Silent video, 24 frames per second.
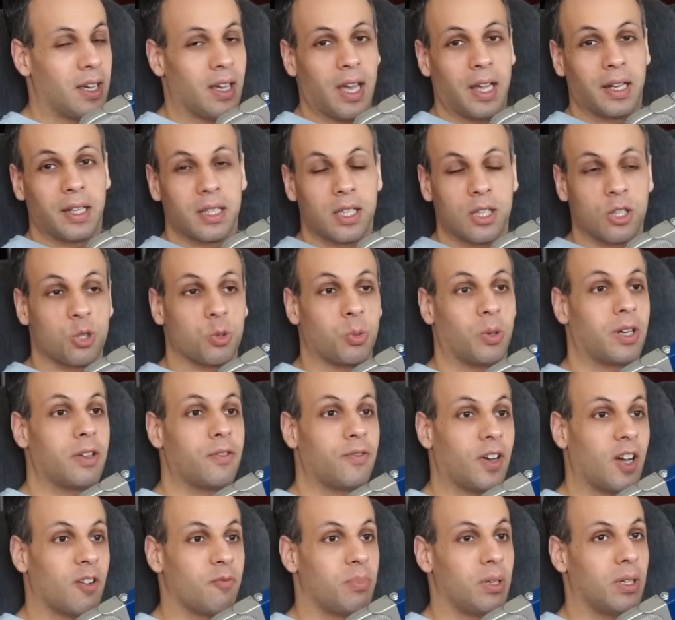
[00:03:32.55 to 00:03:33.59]
and it says
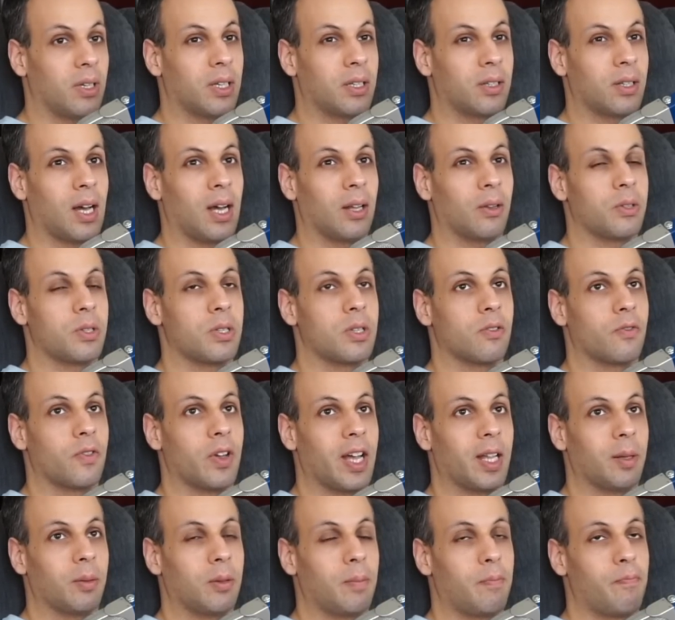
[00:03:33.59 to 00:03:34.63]
$25 billion is
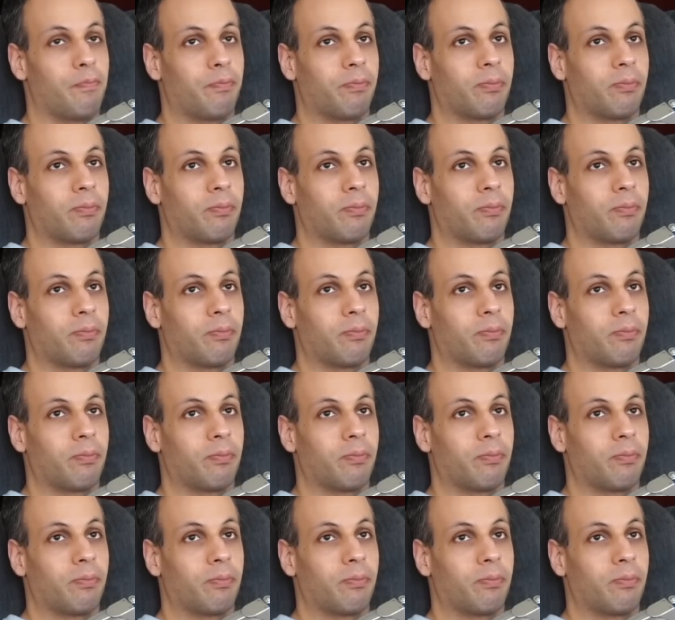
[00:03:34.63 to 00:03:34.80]
available.